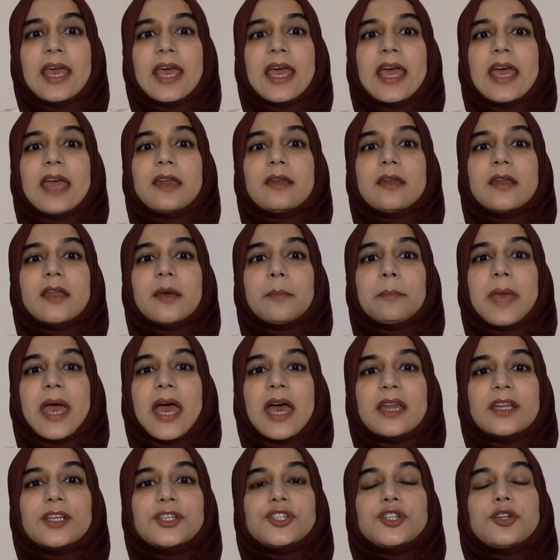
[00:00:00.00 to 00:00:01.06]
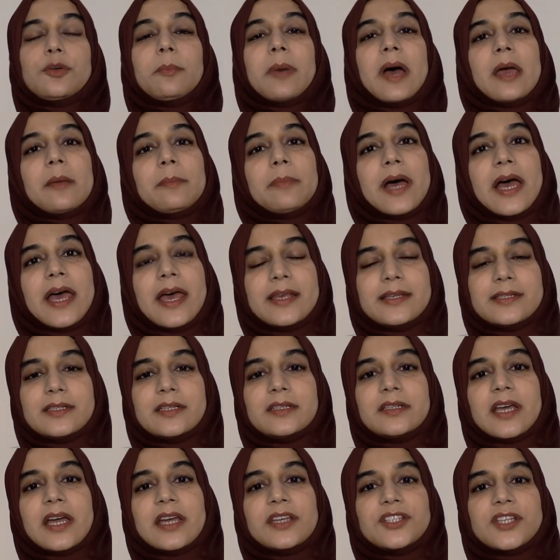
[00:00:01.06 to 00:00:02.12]
and manage to bypass the
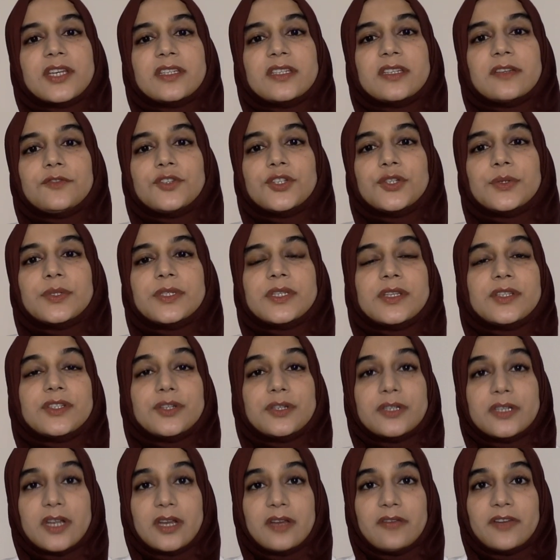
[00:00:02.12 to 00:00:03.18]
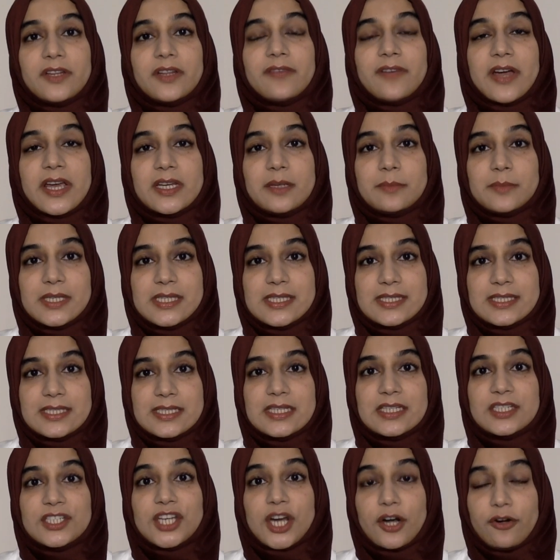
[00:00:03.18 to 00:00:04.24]
digestive juices to deliver the vitamin
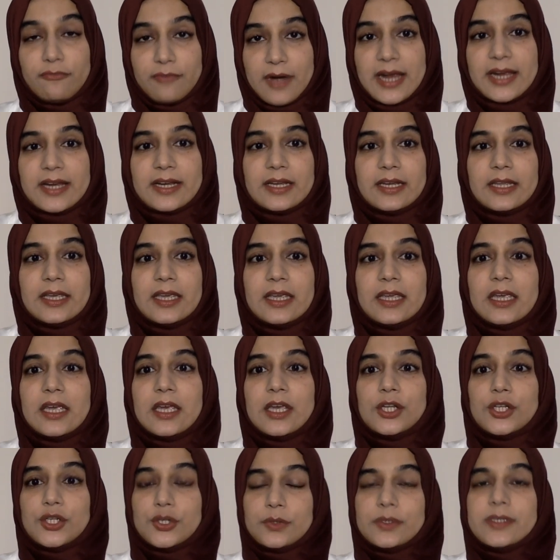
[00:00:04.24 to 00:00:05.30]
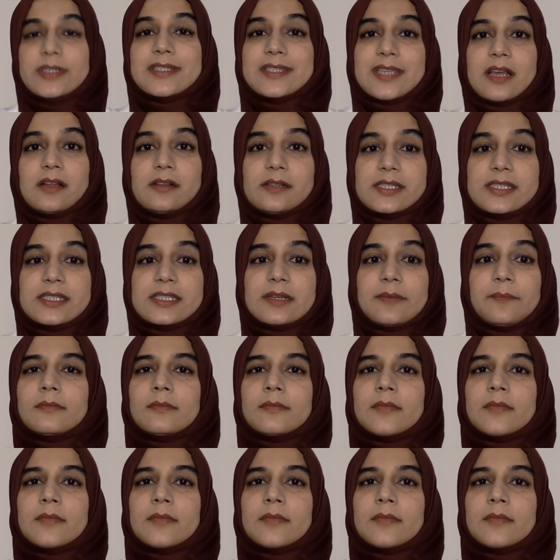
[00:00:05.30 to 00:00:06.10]
C directly to the cells.